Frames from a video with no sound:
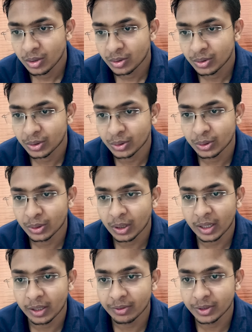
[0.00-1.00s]
So
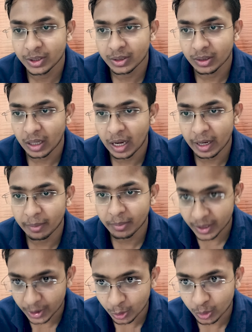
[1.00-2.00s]
I am
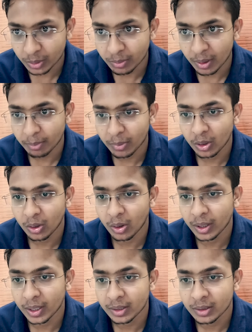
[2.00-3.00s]
into the member
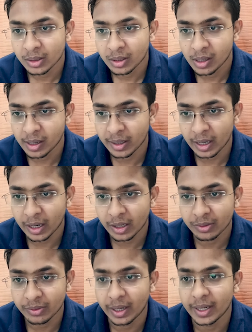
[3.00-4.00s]
login, and I
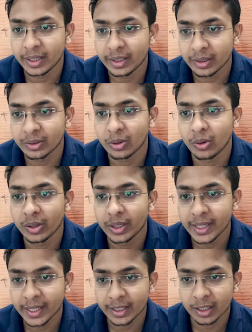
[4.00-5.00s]
have
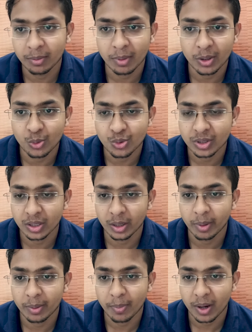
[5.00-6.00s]
already entered my
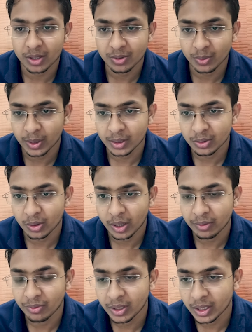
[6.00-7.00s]
username and password. So
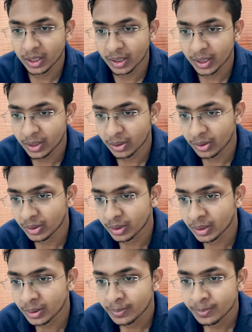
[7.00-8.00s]
I will click on
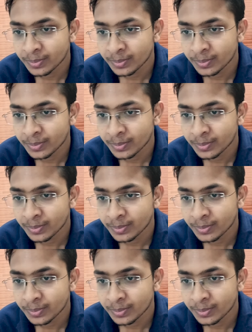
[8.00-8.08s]
the